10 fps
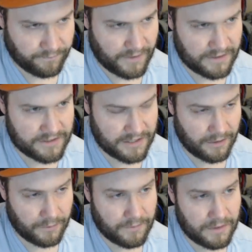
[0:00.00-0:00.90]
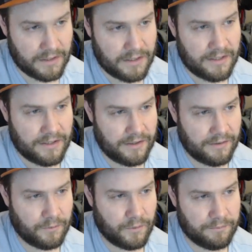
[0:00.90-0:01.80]
So
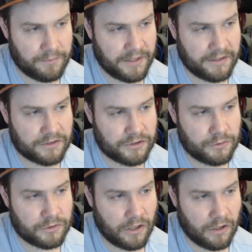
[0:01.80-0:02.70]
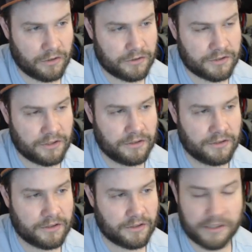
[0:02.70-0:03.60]
when player 2 calls,
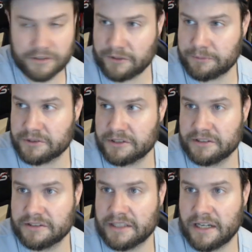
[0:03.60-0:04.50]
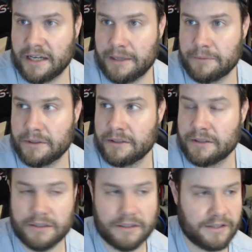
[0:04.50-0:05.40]
33% of the time,
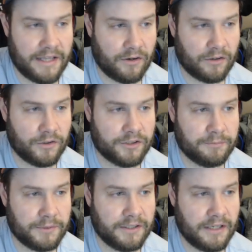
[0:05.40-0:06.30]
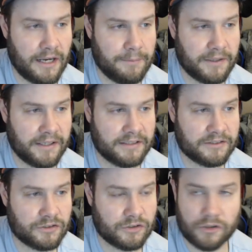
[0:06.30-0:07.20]
they are going to be up
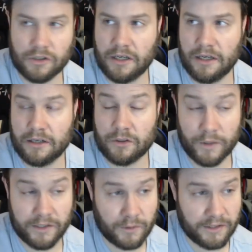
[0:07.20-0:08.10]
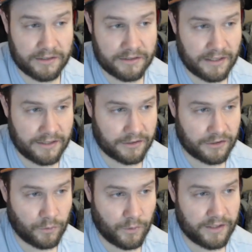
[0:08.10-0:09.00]
against queen-queen, and they're
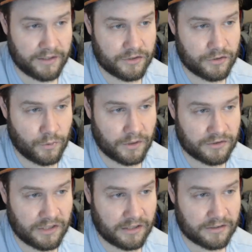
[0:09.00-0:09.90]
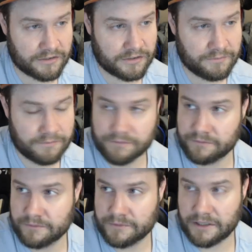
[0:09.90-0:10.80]
going to win $200.
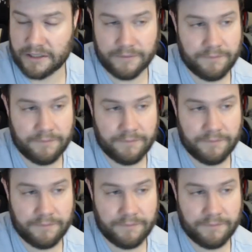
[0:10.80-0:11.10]
Okay?